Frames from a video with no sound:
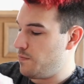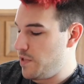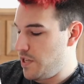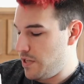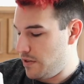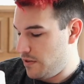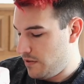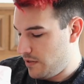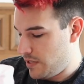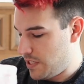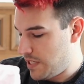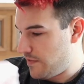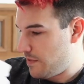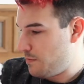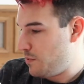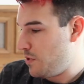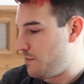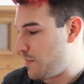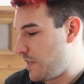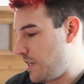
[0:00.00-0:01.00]
means if I
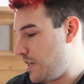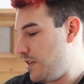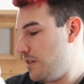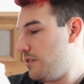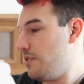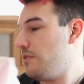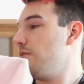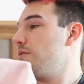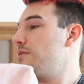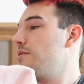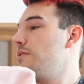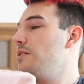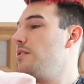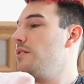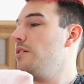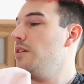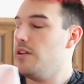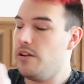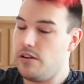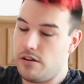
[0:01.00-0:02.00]
put my hands
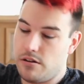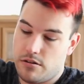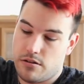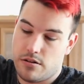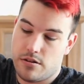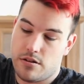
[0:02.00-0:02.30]
here,